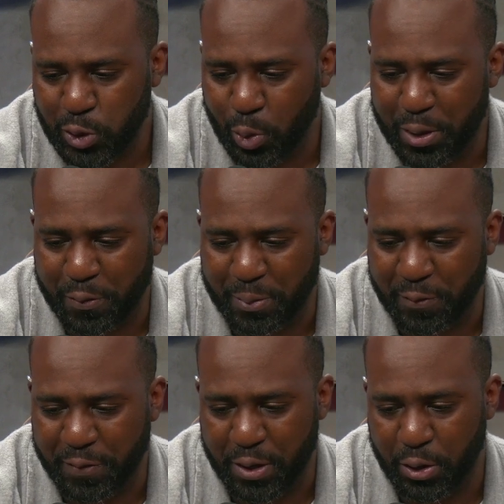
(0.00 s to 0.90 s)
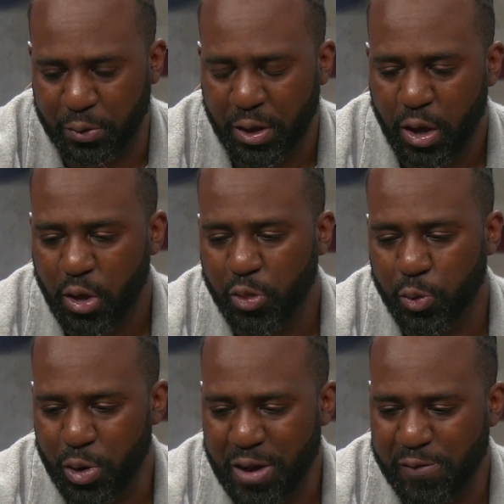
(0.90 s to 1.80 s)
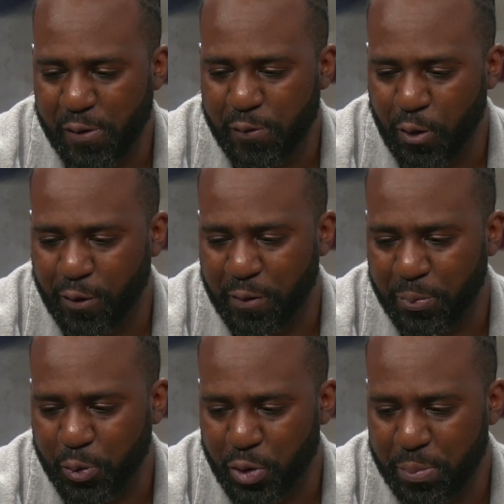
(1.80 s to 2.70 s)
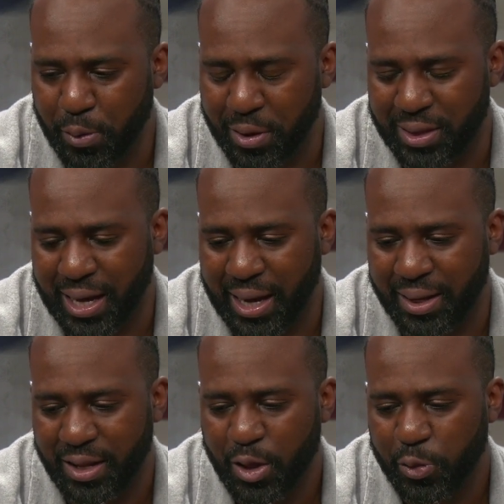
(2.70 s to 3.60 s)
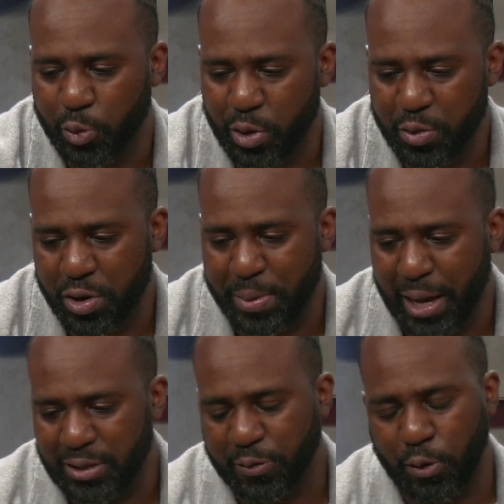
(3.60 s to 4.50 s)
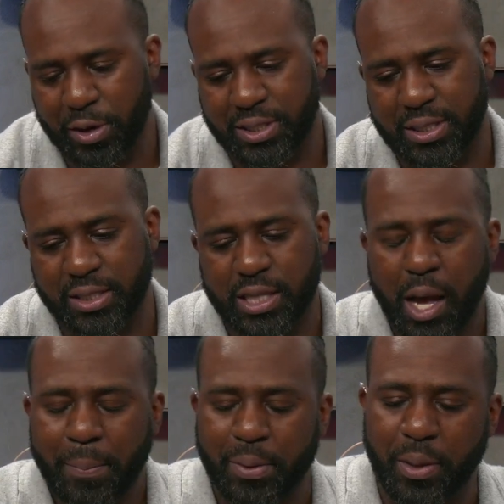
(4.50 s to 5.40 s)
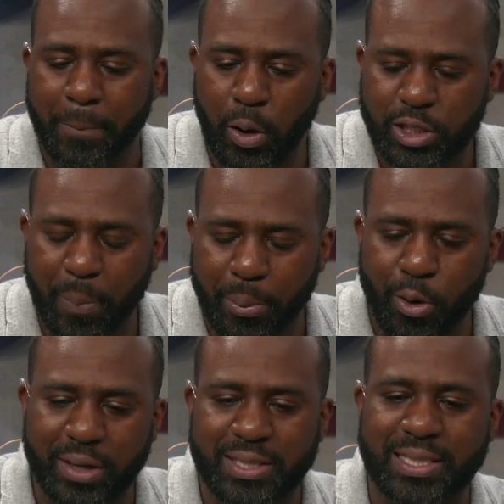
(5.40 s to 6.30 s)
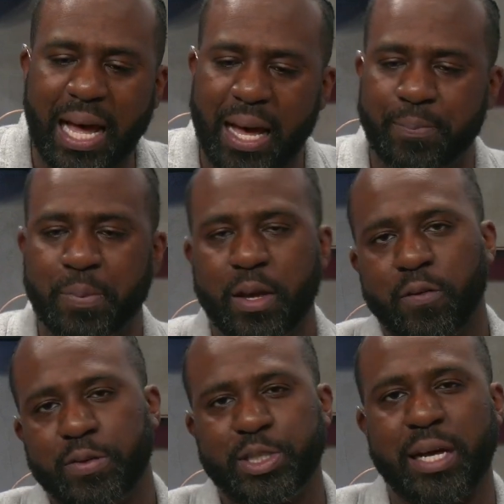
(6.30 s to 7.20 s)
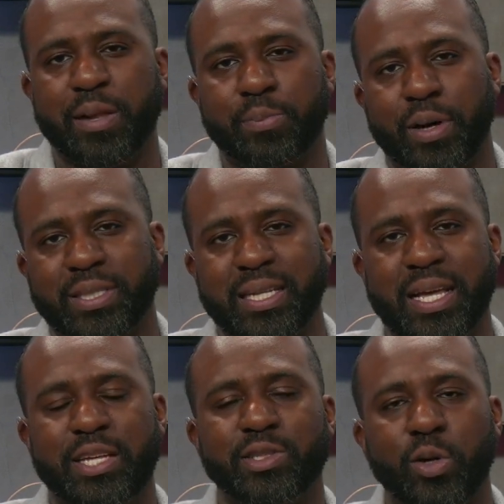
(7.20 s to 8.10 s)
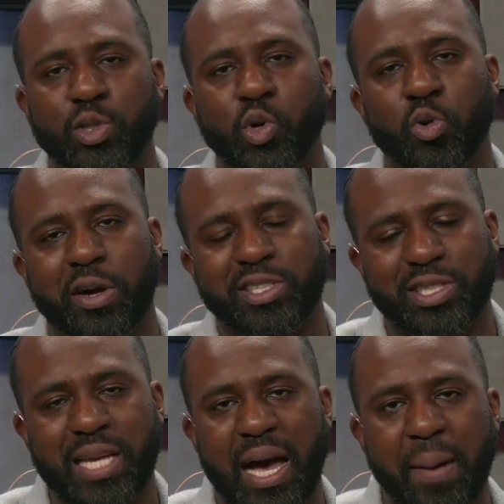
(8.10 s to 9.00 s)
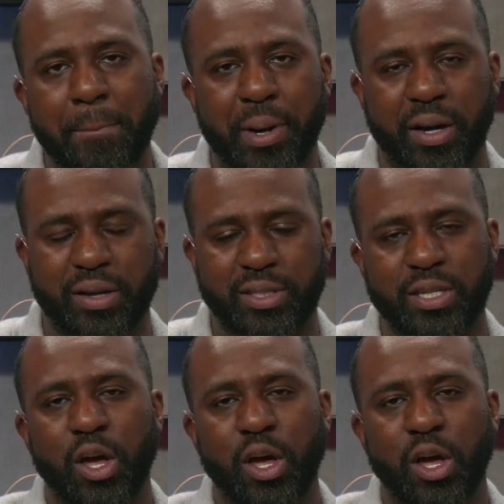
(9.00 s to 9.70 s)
20 from the field, 3 for 4 from three-point line, 3 rebounds, 4 assists. But the most important stat for Jalen Brunson is those crunch time buckets